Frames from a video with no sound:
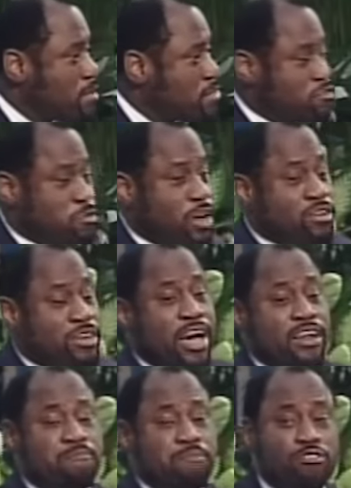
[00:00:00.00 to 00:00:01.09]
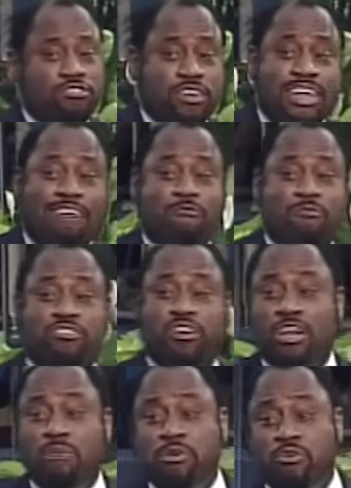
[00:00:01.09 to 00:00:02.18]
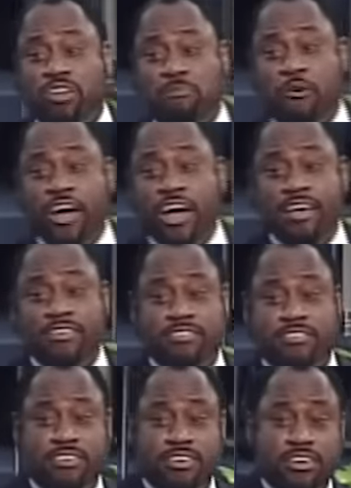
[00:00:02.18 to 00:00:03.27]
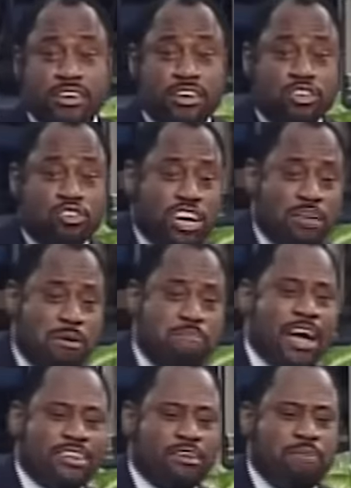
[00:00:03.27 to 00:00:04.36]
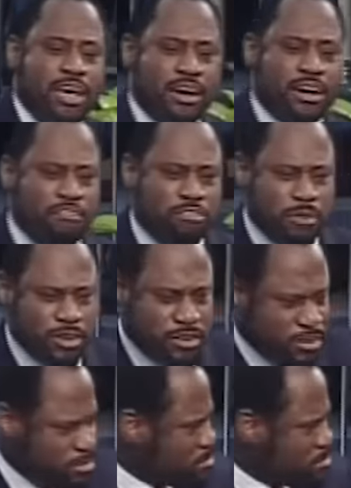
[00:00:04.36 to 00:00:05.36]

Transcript: That's why you can't approach the devil with your little puny prayers. You got to be backed up by a government.